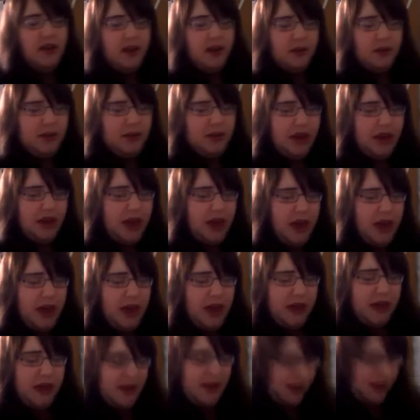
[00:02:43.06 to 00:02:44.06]
we
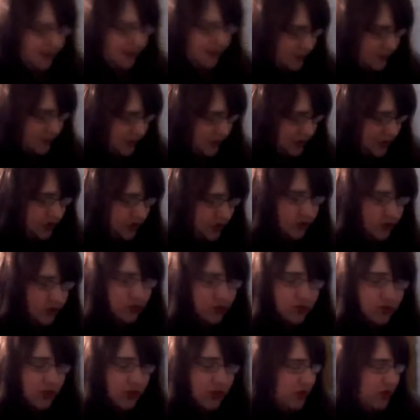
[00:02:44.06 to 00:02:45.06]
have, so I just rolled
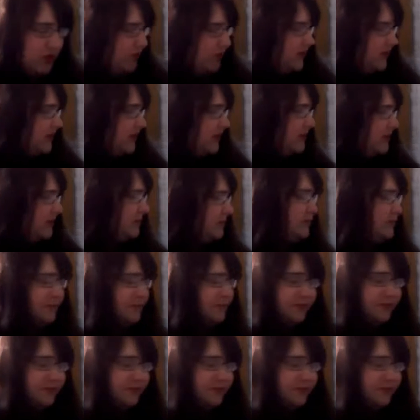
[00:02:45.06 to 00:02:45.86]
right off the table.